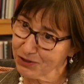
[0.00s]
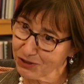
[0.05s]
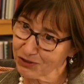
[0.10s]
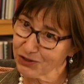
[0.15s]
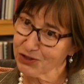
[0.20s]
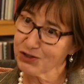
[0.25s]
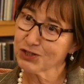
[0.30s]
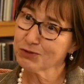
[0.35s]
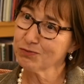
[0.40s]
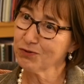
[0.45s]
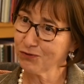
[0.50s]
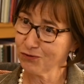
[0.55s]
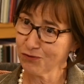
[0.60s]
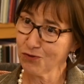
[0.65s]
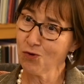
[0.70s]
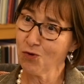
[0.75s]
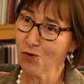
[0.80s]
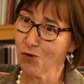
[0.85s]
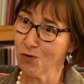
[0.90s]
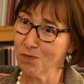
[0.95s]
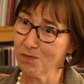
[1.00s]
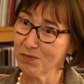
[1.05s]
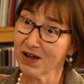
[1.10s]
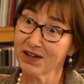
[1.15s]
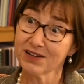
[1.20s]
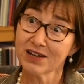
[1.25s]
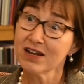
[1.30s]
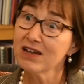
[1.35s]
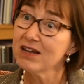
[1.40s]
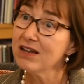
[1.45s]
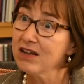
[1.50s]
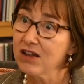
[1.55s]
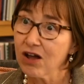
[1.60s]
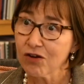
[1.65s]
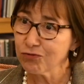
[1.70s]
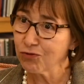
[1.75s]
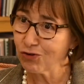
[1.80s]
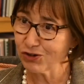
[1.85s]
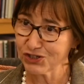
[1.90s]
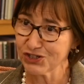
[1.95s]
where the girls perform. And I
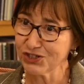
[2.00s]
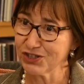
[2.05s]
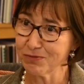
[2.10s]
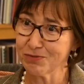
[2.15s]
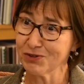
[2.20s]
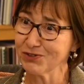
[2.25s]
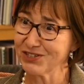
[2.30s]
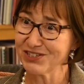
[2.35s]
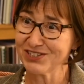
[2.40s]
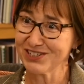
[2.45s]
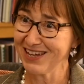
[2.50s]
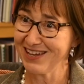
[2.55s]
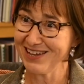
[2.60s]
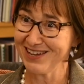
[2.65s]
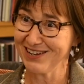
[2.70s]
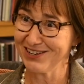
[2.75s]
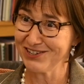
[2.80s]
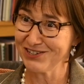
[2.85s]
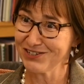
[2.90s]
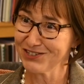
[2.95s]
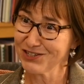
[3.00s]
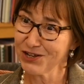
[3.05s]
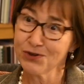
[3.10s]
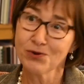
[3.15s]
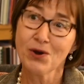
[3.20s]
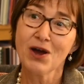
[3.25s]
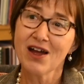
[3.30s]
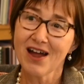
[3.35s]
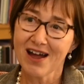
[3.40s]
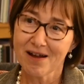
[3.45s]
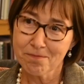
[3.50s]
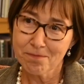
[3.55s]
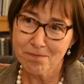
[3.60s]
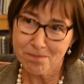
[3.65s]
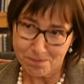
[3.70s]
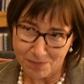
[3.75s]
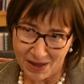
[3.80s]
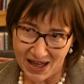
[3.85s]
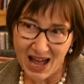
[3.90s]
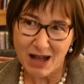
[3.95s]
love watching them on stage. So
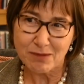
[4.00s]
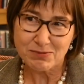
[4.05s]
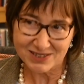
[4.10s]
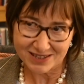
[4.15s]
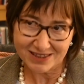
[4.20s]
perhaps